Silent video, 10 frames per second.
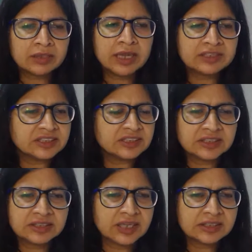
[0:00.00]
that's
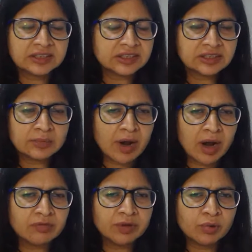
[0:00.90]
just a
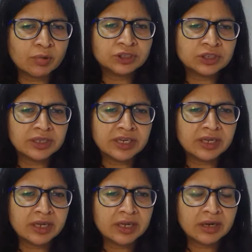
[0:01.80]
part of the whole journey.
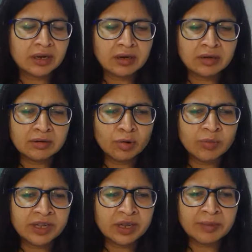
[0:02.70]

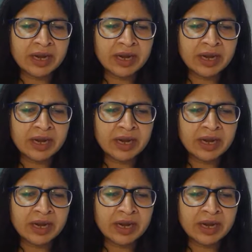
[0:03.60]
Nobody, I mean,